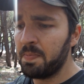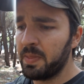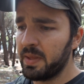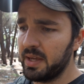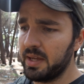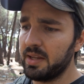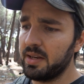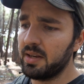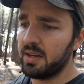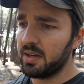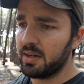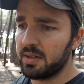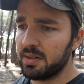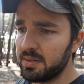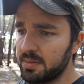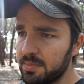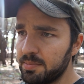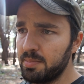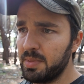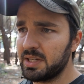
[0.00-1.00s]
in
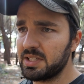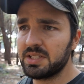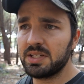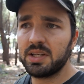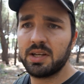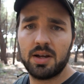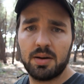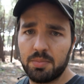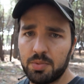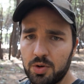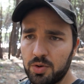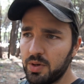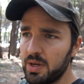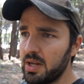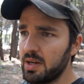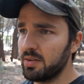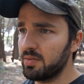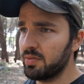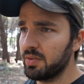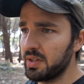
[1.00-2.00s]
mixing it up
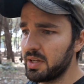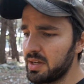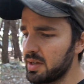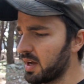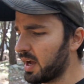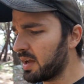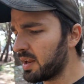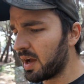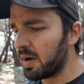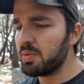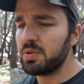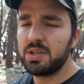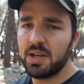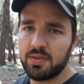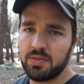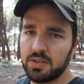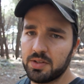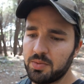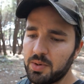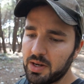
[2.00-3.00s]
creatively, I would
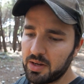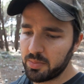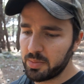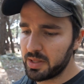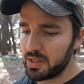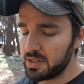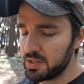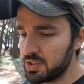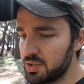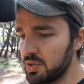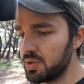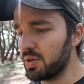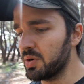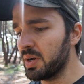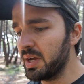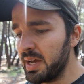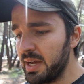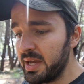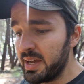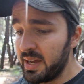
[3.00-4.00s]
definitely recommend this to
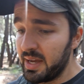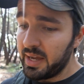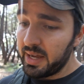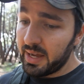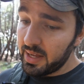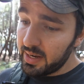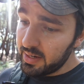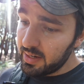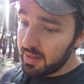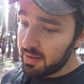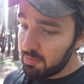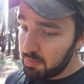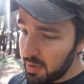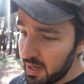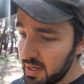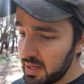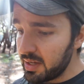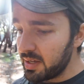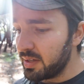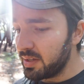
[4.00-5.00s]
you. And it
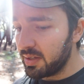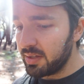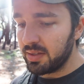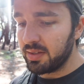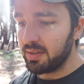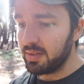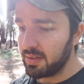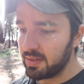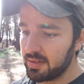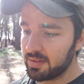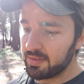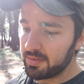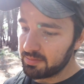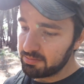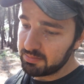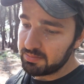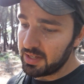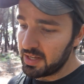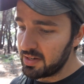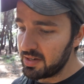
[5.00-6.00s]
may
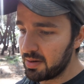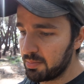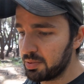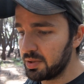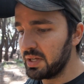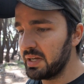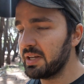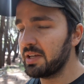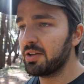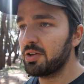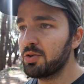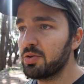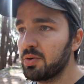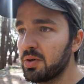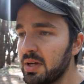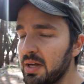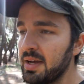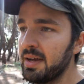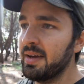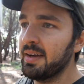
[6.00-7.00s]
end up leading
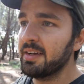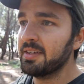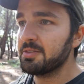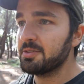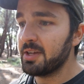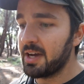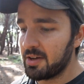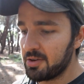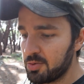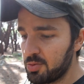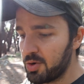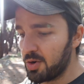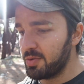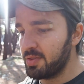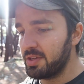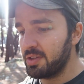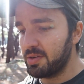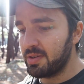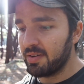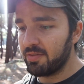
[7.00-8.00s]
you down a
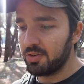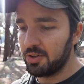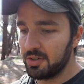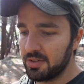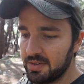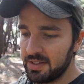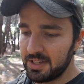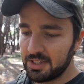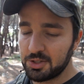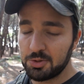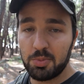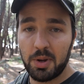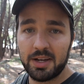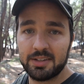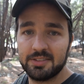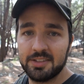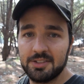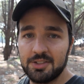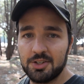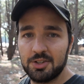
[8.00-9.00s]
road that you never
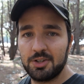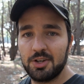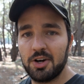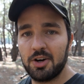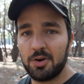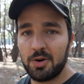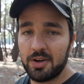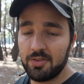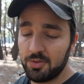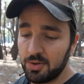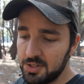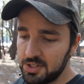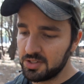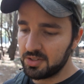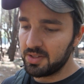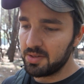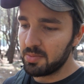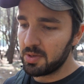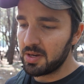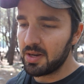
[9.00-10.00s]
expected to go. I've
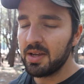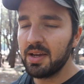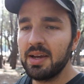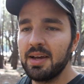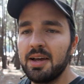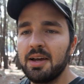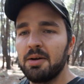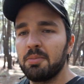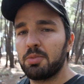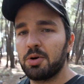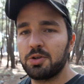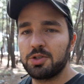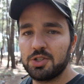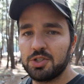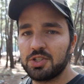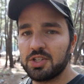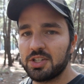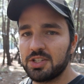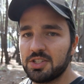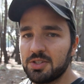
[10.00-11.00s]
recently been
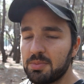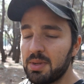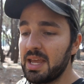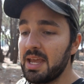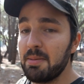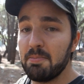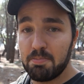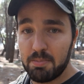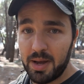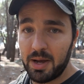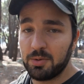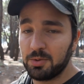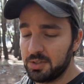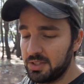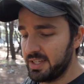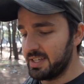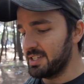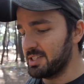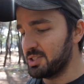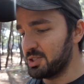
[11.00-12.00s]
purchasing some m-mount
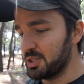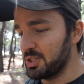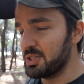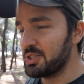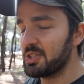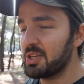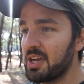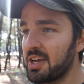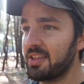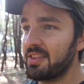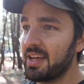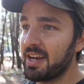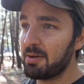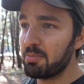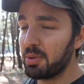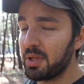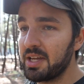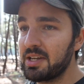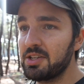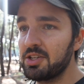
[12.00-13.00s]
lenses that I
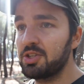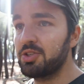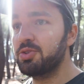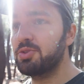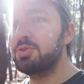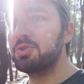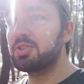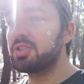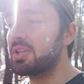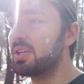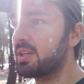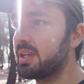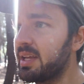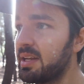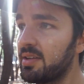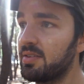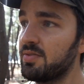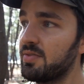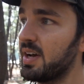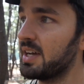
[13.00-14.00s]
plan to use
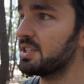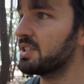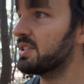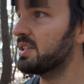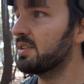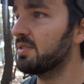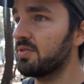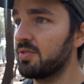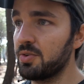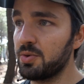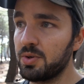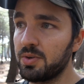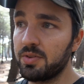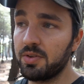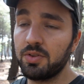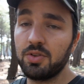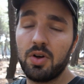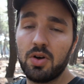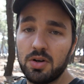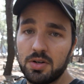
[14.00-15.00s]
and invest in for
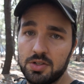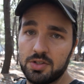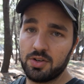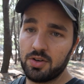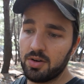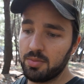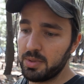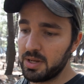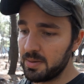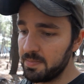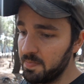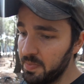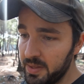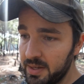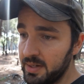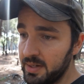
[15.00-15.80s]
the long term, and